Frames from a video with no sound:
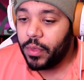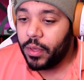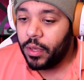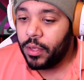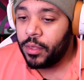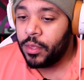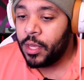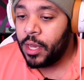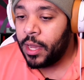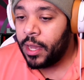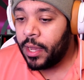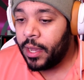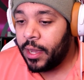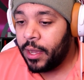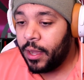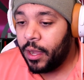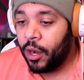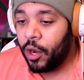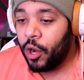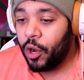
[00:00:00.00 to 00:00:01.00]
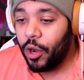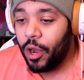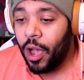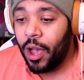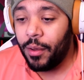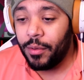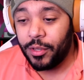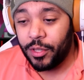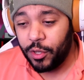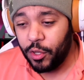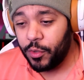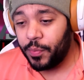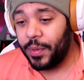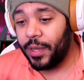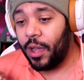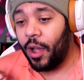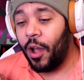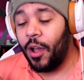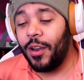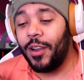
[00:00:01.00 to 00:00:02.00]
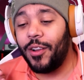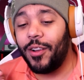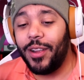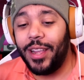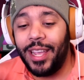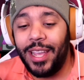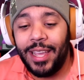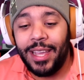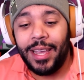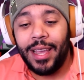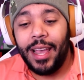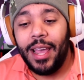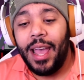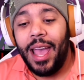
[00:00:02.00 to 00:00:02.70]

on her E,